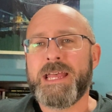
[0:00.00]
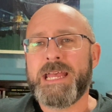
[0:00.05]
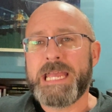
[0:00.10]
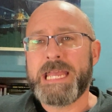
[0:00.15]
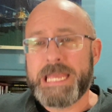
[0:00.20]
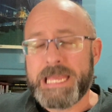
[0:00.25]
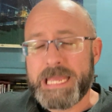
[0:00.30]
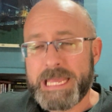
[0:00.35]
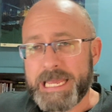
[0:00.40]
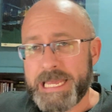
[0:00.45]

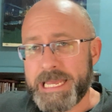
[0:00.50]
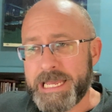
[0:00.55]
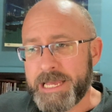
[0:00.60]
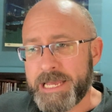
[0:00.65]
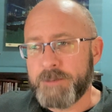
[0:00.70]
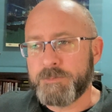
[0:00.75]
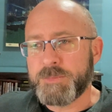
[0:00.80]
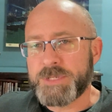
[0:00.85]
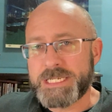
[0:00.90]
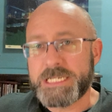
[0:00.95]
he
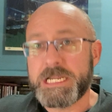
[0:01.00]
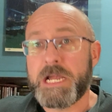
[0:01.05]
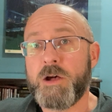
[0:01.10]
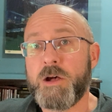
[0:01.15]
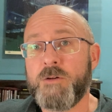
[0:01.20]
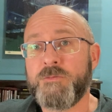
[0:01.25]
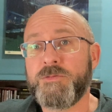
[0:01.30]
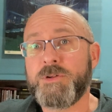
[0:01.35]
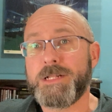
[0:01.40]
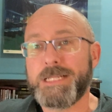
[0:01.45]

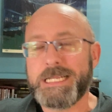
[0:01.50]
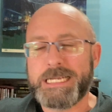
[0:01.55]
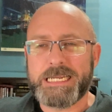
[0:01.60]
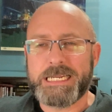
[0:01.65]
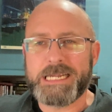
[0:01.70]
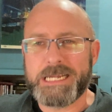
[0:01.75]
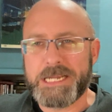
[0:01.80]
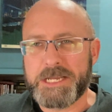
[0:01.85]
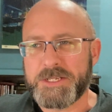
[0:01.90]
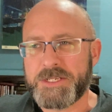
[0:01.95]
himself
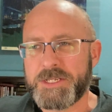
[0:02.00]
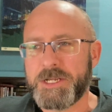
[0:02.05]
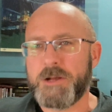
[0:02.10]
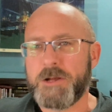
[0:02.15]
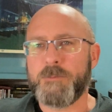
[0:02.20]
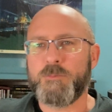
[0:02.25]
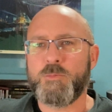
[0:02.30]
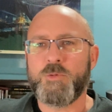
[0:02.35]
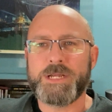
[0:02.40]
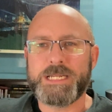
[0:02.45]
cleaning us up,